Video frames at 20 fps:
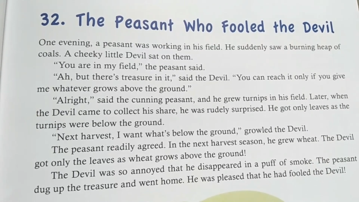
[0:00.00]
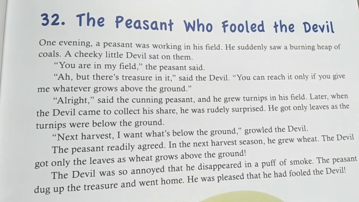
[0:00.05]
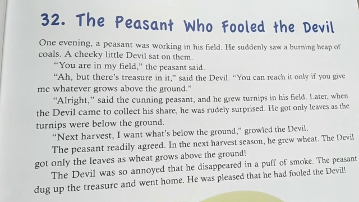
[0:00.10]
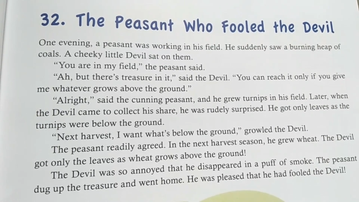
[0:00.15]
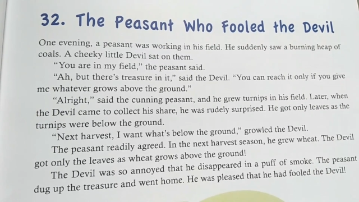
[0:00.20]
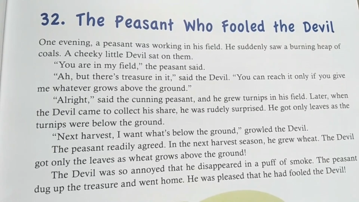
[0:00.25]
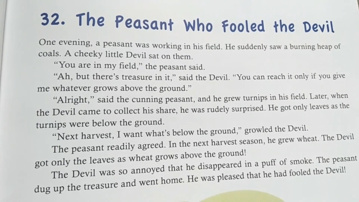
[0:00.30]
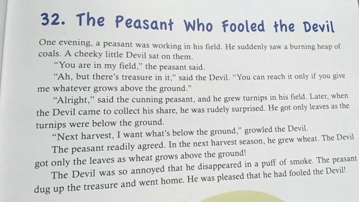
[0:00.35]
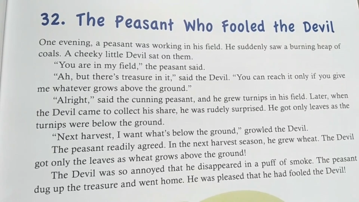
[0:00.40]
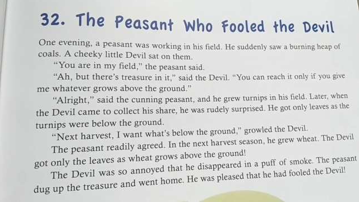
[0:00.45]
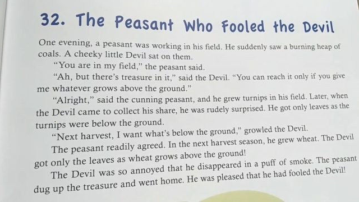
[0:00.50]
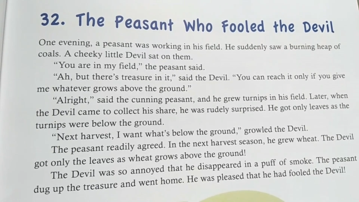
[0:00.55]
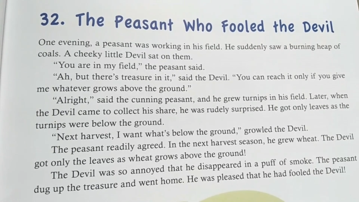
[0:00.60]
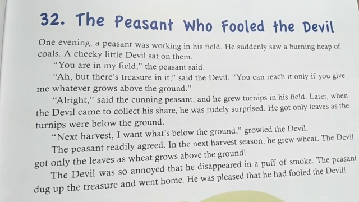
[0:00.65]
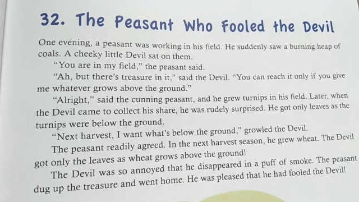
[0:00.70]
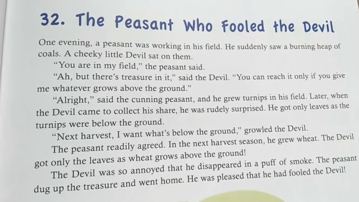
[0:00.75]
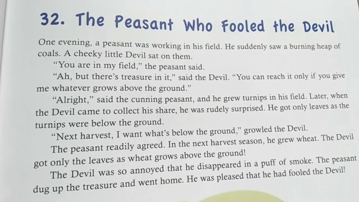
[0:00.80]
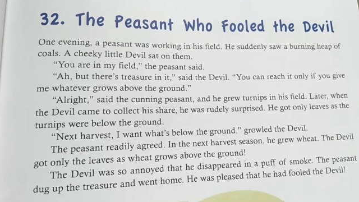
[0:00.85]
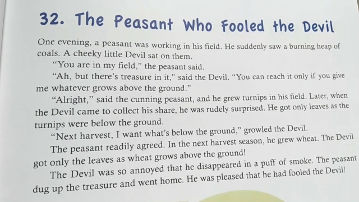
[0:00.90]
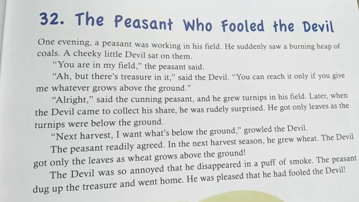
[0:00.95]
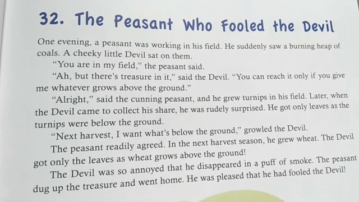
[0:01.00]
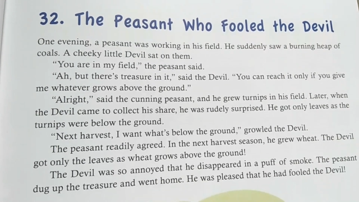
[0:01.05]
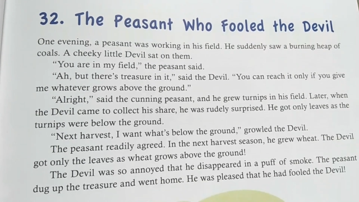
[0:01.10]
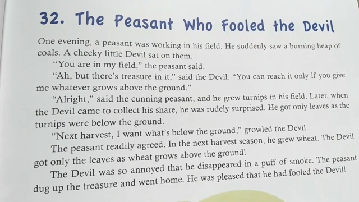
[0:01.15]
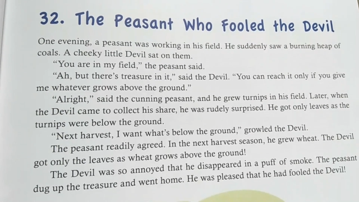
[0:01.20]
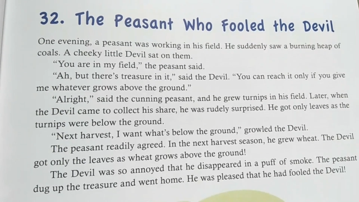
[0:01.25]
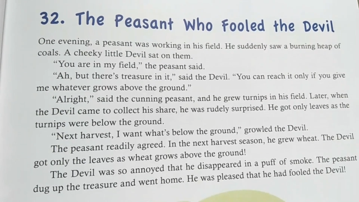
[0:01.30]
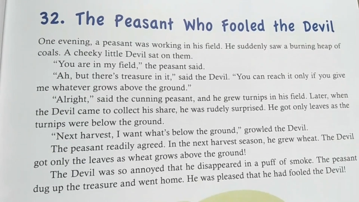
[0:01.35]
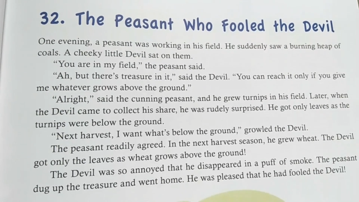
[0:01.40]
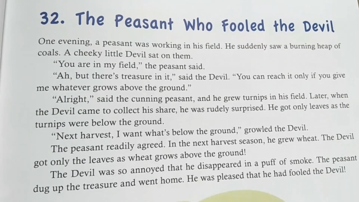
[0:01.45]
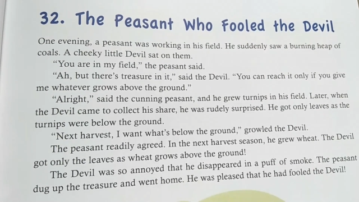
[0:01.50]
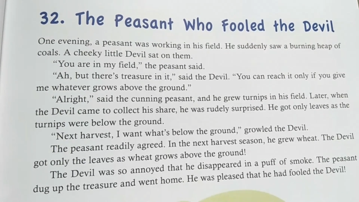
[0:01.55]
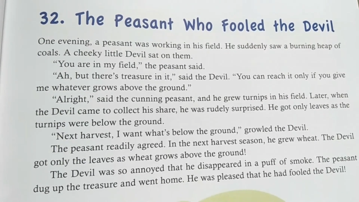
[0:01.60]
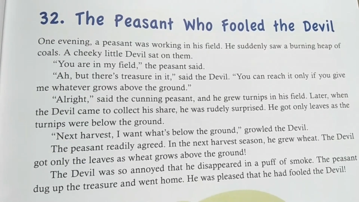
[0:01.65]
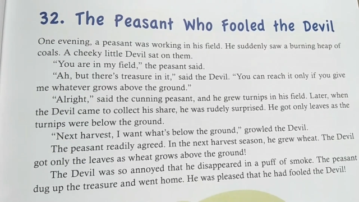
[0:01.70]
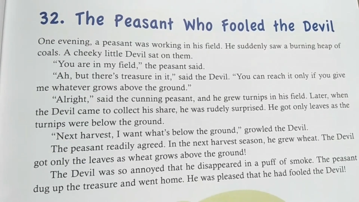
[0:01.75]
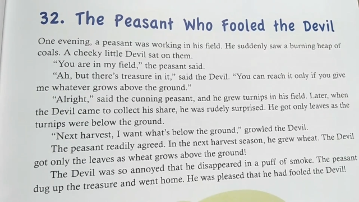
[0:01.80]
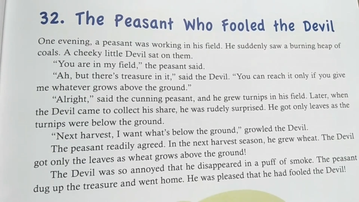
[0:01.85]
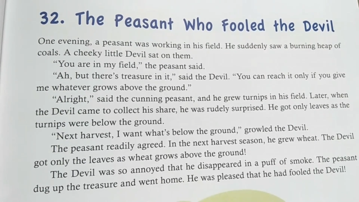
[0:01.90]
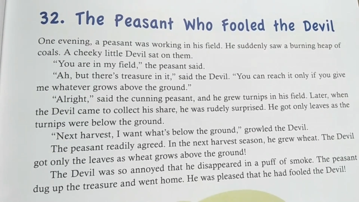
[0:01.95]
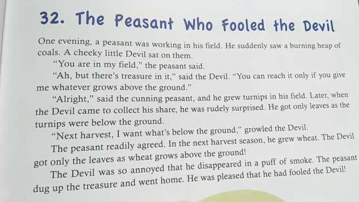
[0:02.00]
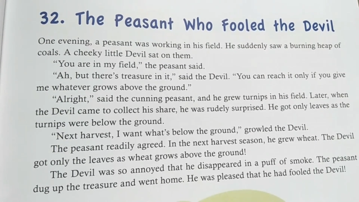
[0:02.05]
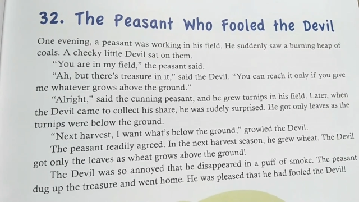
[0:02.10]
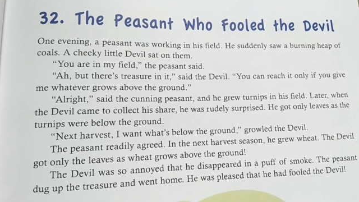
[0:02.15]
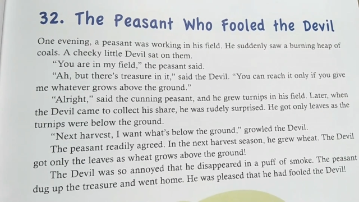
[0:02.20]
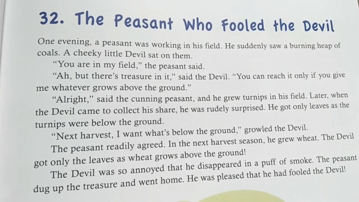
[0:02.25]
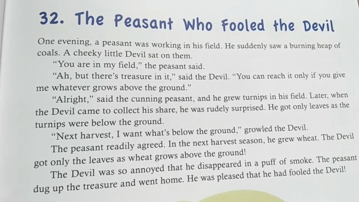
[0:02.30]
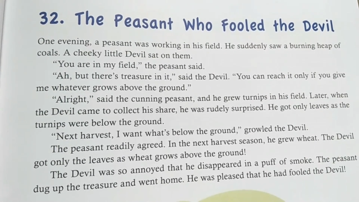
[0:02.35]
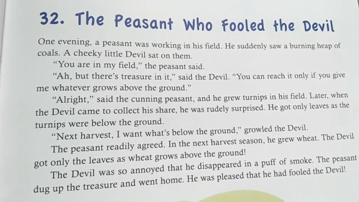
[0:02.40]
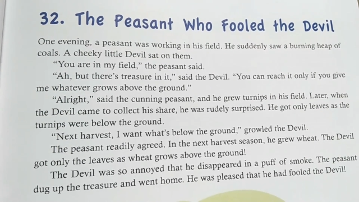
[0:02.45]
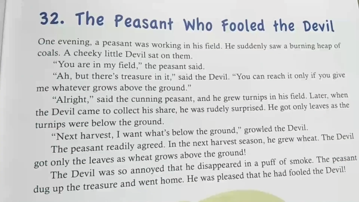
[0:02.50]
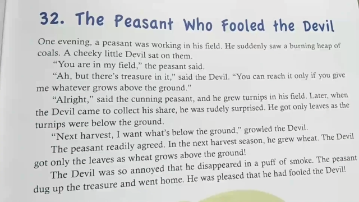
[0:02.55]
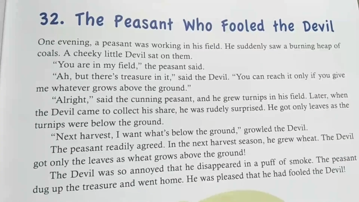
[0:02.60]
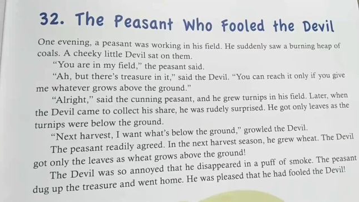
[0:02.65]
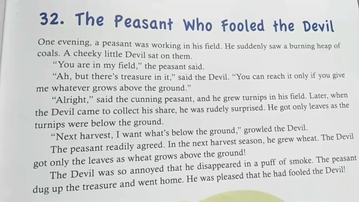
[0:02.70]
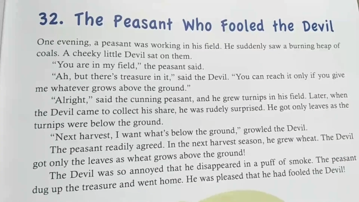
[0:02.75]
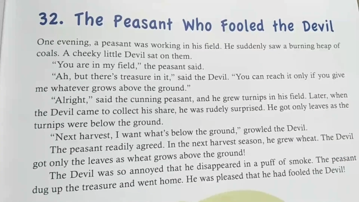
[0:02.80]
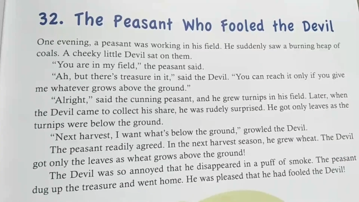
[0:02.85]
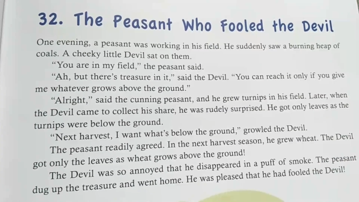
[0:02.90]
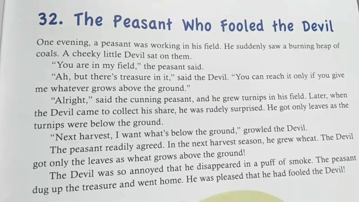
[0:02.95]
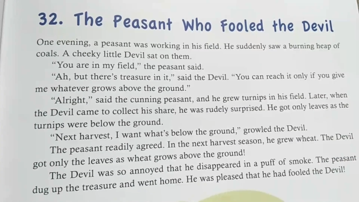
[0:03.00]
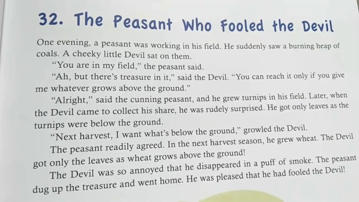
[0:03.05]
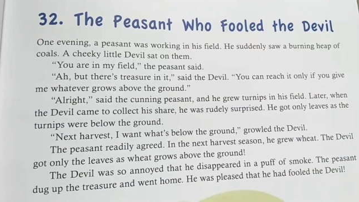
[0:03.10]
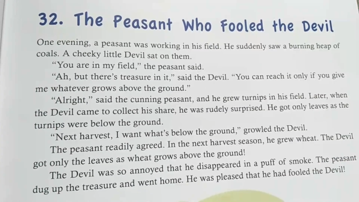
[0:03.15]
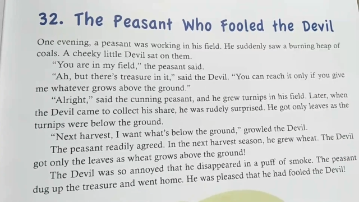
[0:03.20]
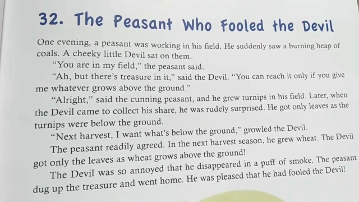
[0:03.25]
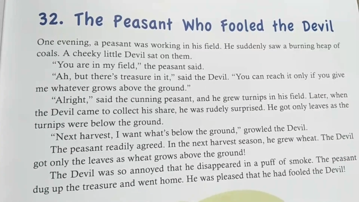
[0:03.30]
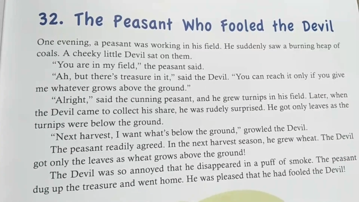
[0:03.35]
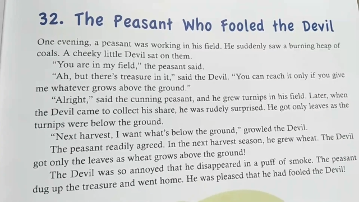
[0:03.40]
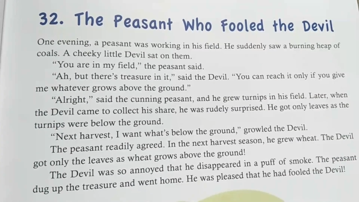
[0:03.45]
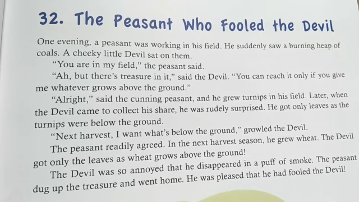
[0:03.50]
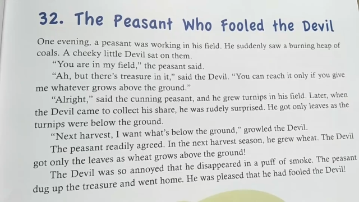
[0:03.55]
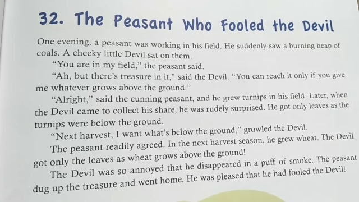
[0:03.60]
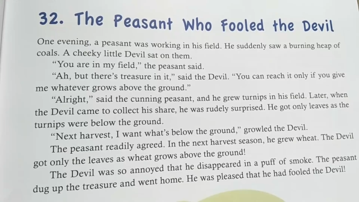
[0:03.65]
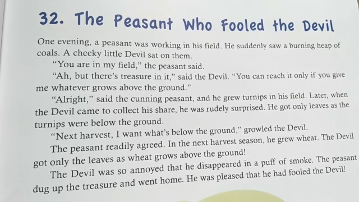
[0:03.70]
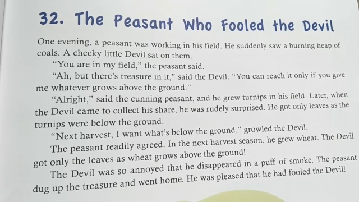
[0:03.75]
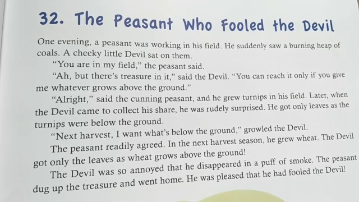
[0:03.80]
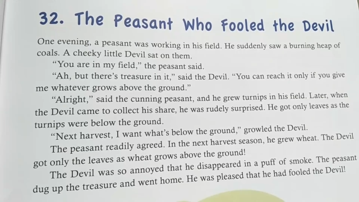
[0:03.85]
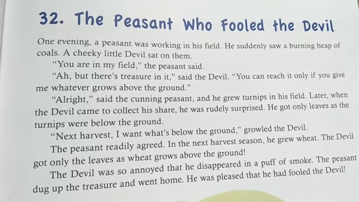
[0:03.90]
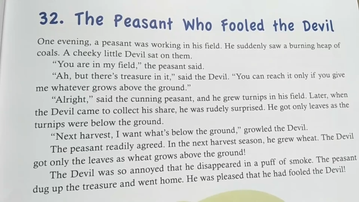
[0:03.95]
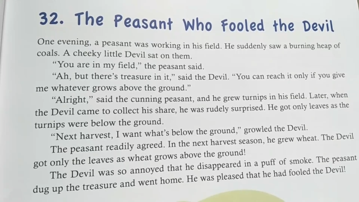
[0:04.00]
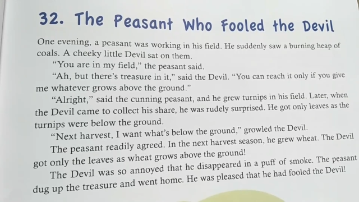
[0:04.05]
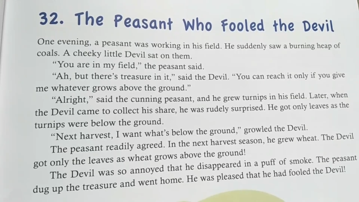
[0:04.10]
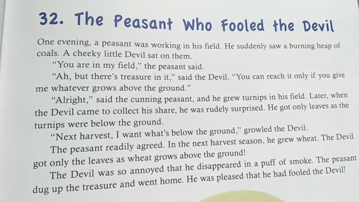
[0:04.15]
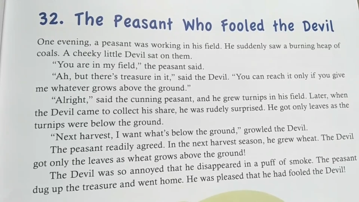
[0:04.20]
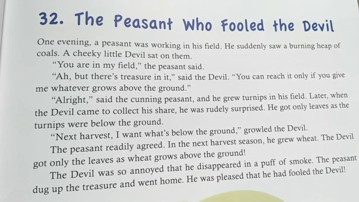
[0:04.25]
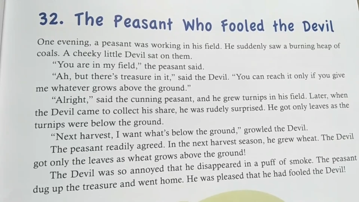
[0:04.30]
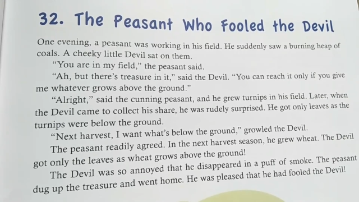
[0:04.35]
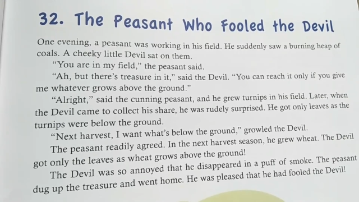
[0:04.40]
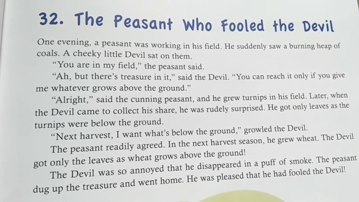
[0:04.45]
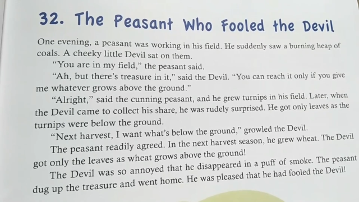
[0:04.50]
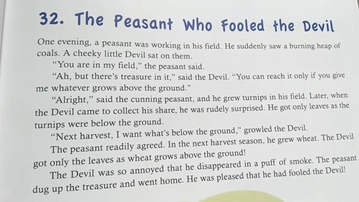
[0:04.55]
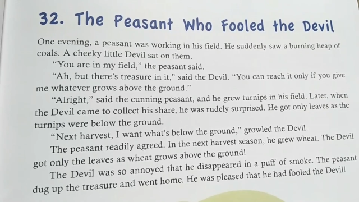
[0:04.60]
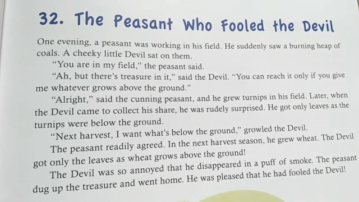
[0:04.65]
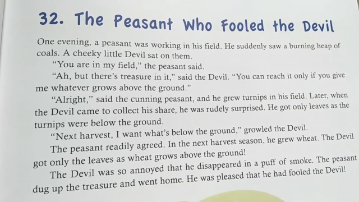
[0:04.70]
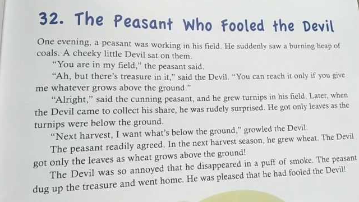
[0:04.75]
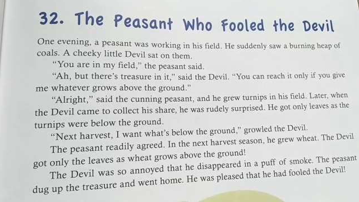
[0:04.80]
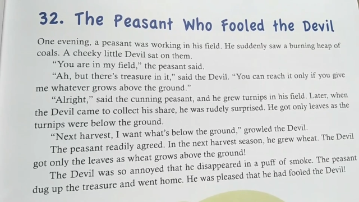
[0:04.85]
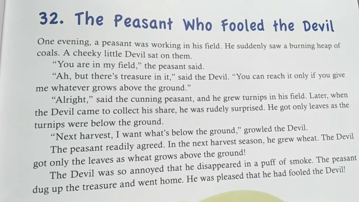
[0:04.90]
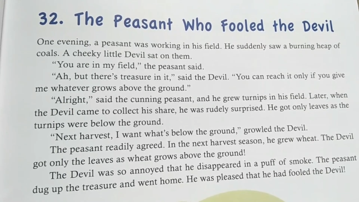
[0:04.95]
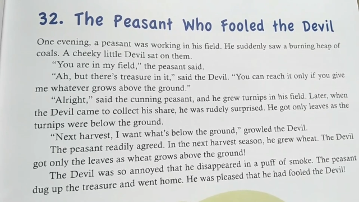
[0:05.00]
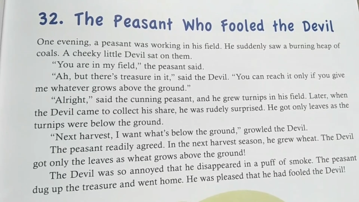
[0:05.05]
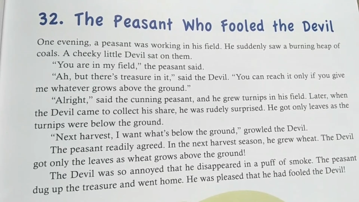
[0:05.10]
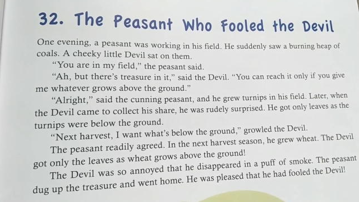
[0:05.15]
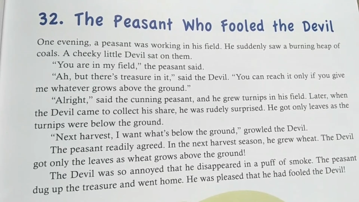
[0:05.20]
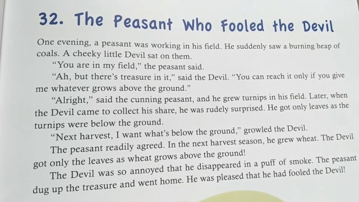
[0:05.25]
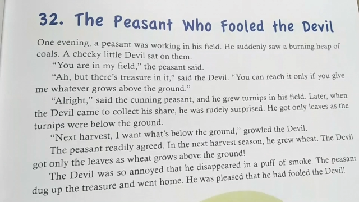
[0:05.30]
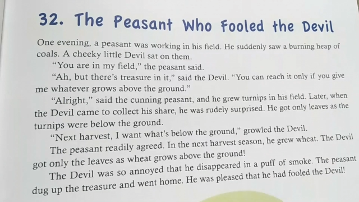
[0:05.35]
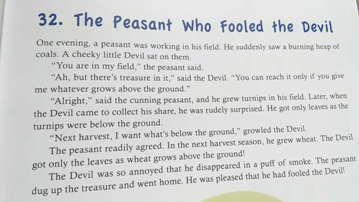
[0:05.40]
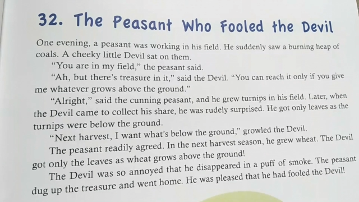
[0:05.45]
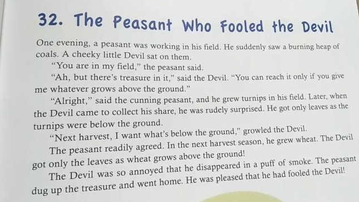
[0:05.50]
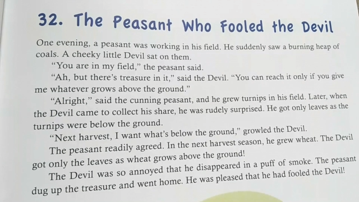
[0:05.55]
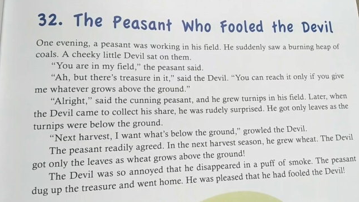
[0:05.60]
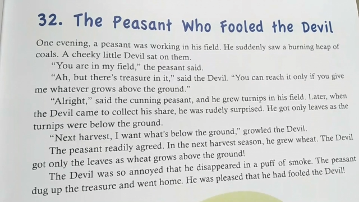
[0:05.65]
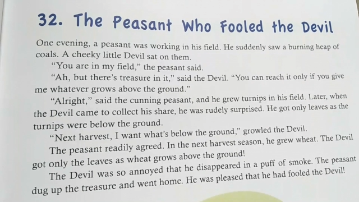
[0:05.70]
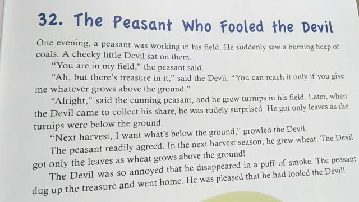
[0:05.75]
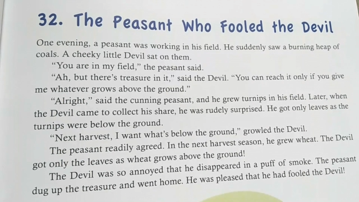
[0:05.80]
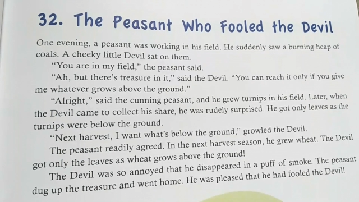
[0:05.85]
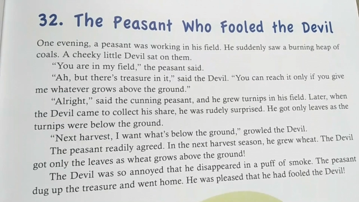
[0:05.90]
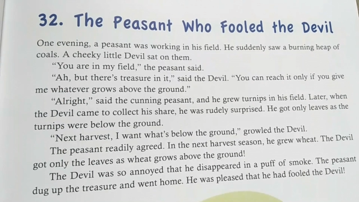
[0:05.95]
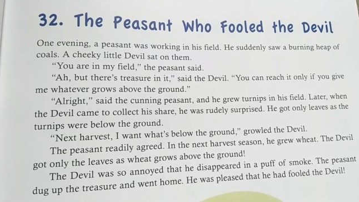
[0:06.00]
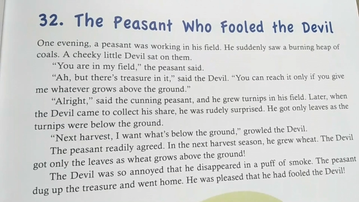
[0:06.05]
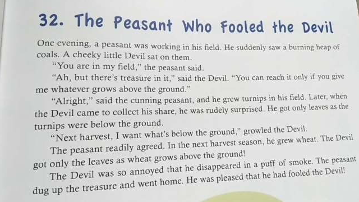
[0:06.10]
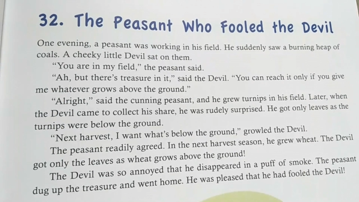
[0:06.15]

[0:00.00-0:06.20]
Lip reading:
No face is visible, so there are no lips to read.